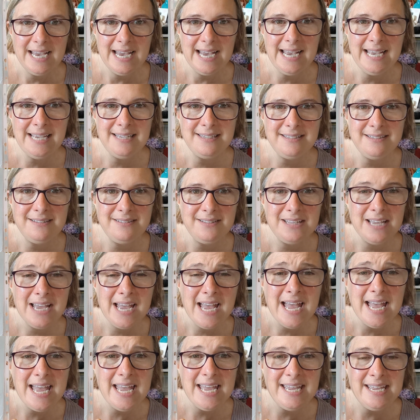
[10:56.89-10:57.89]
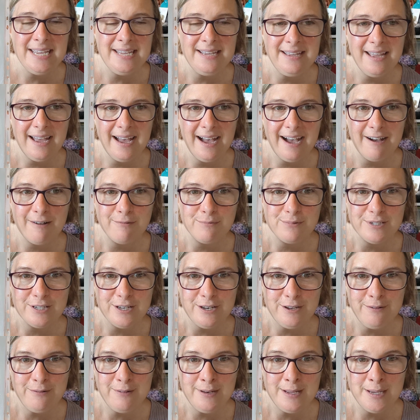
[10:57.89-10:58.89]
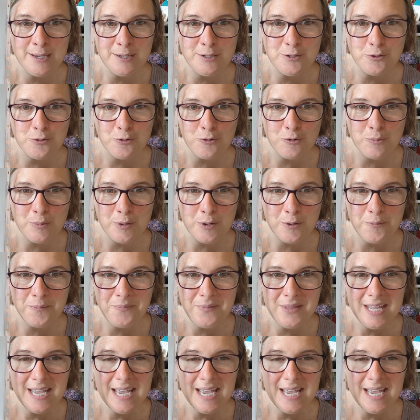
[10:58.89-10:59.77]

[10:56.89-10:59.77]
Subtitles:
Isn't he absolutely adorable?